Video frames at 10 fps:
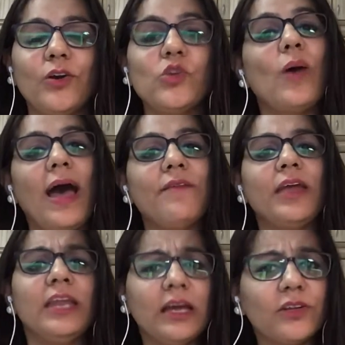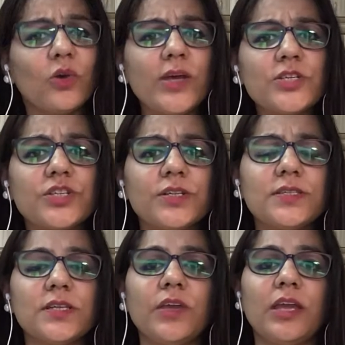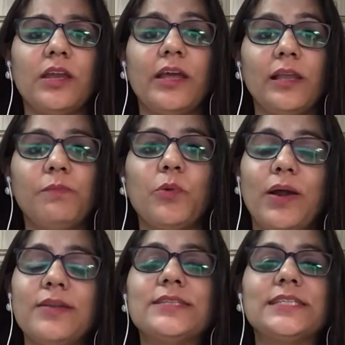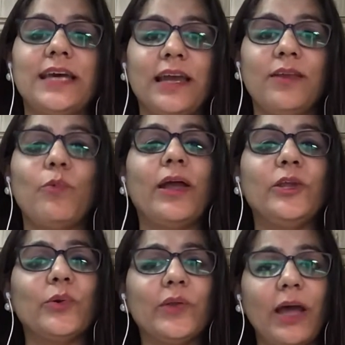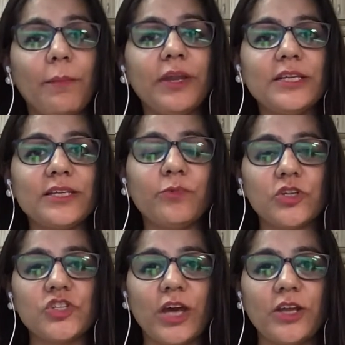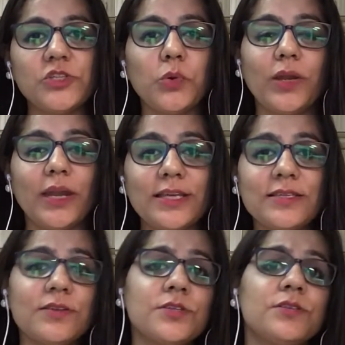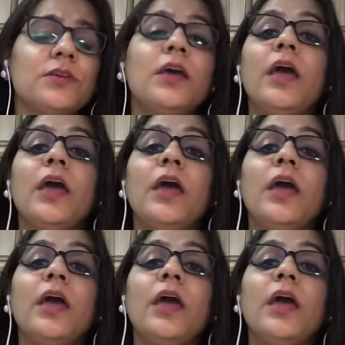you have any other questions that we can help you understand while you're collaborating with a charity organization,